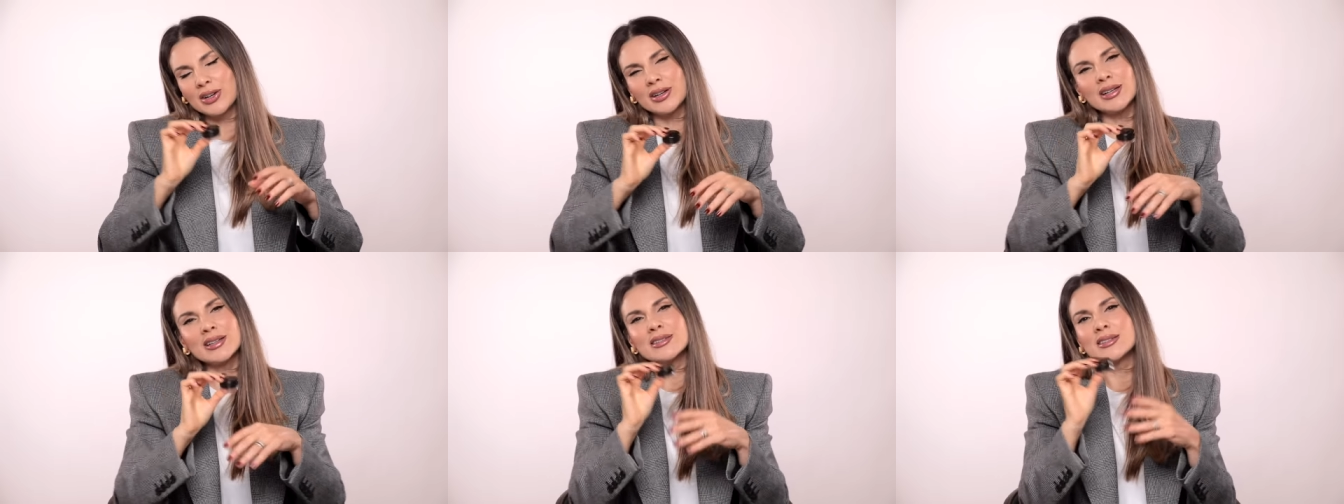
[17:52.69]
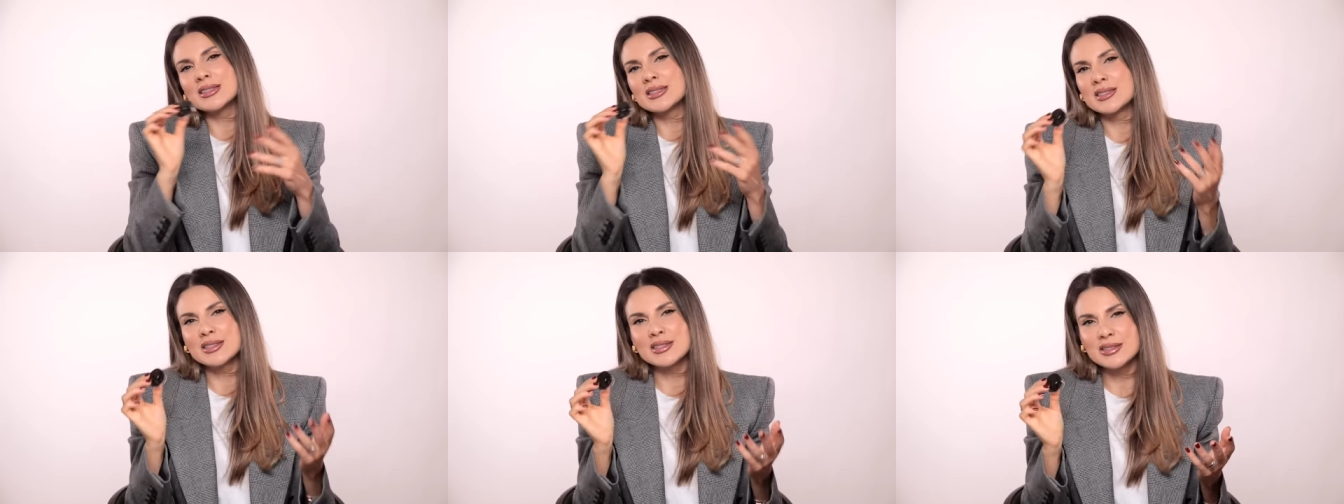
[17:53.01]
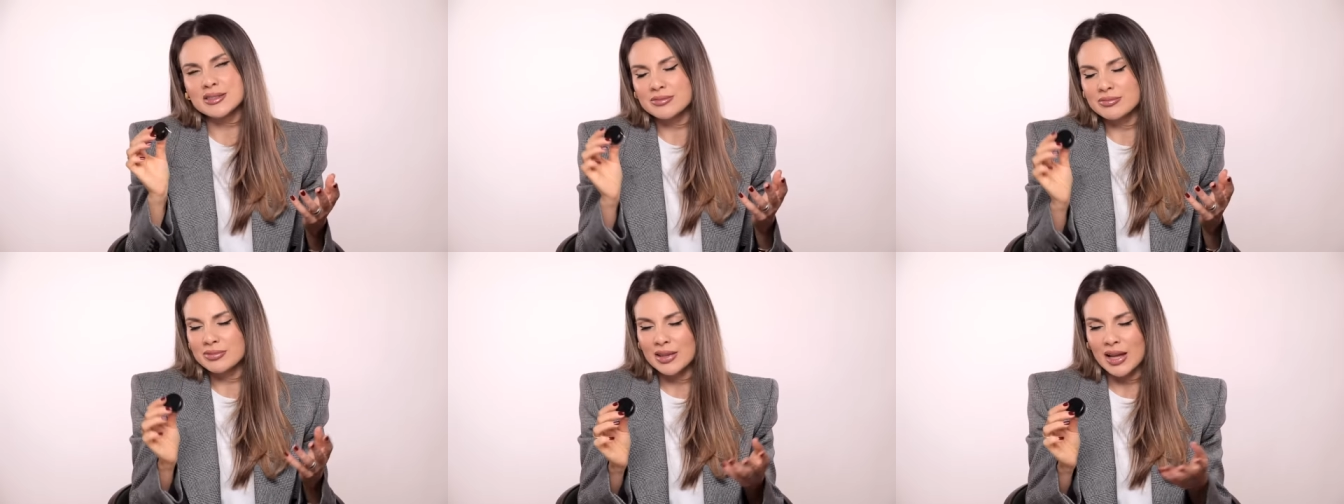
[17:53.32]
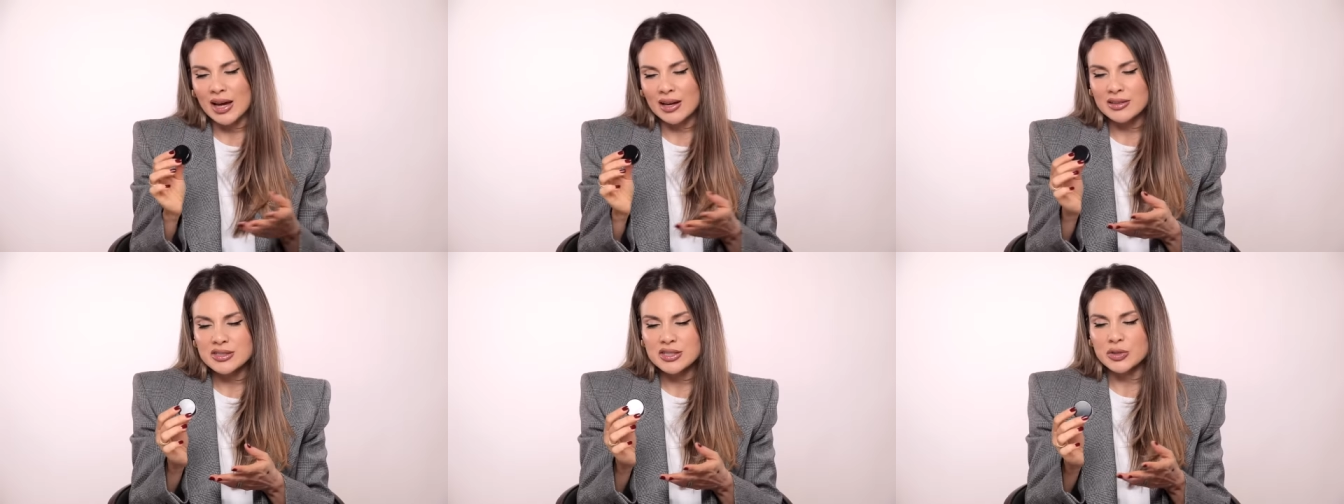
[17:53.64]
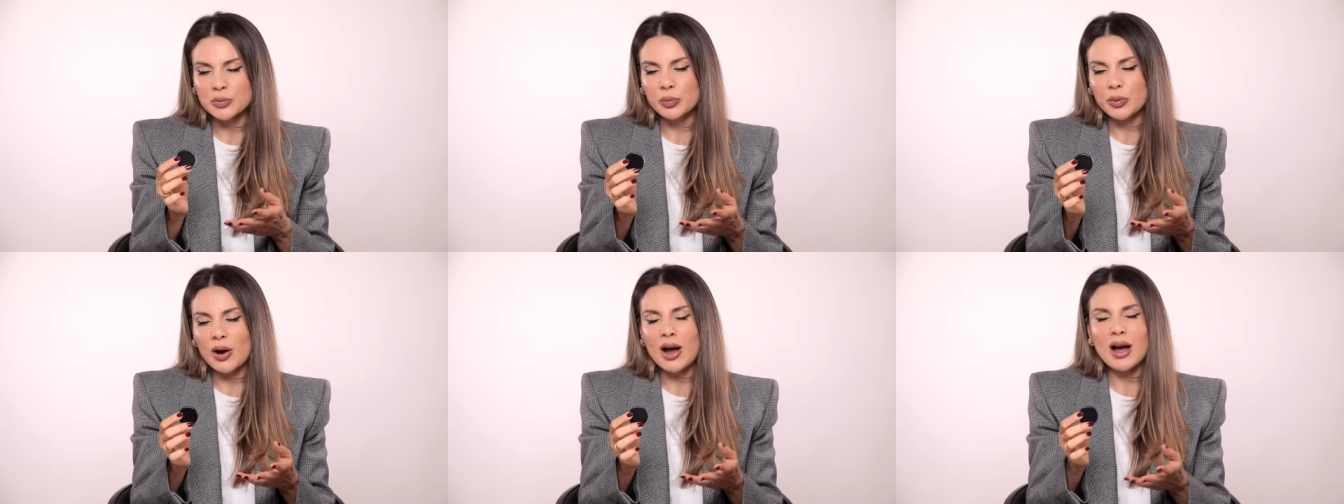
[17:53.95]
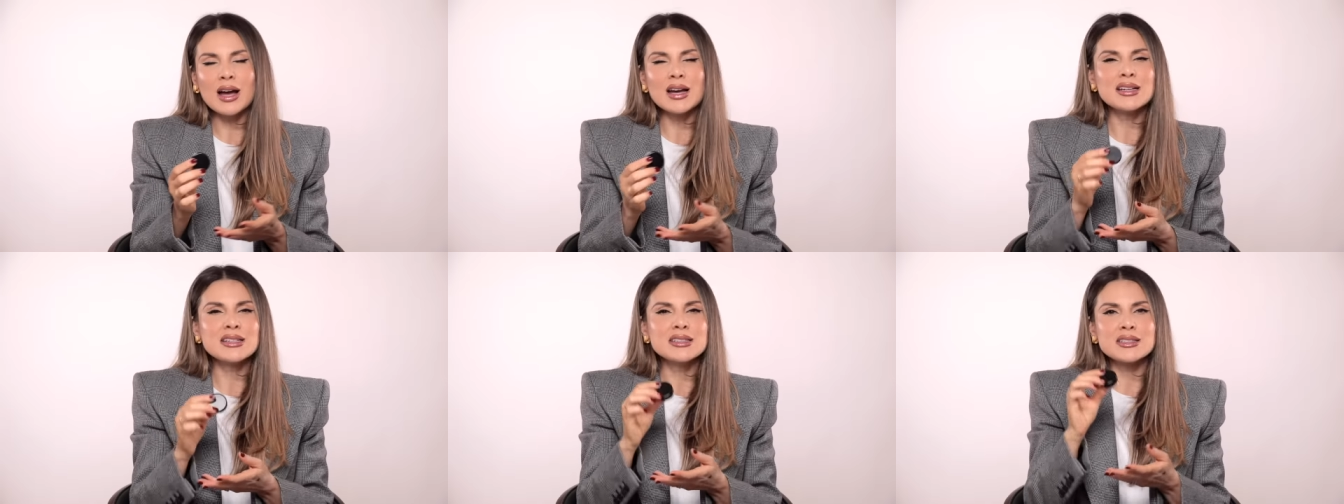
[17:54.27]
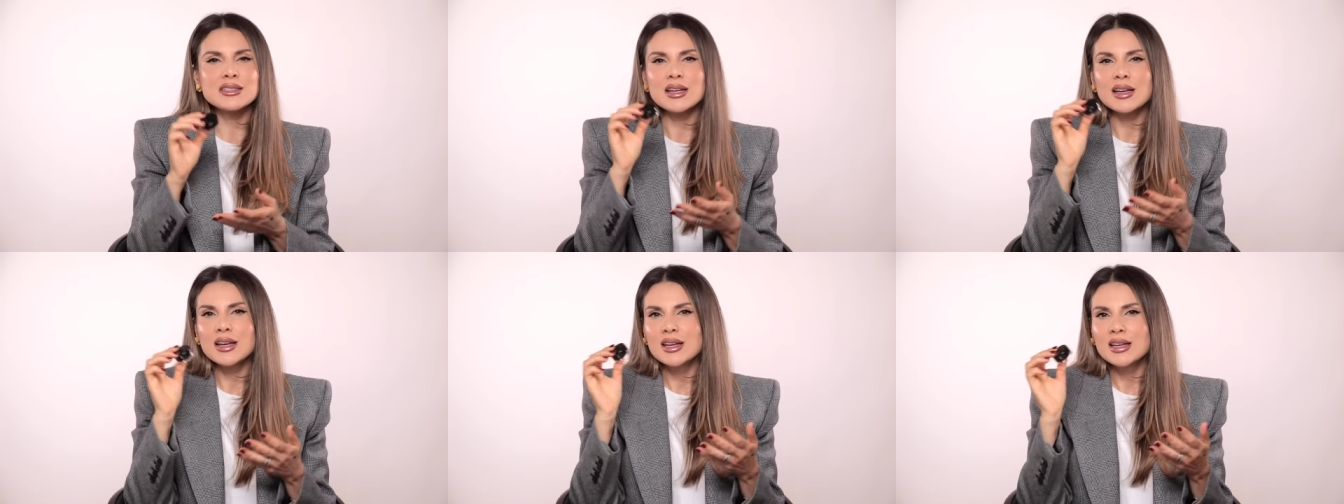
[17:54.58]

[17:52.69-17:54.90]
And this is not a surprise.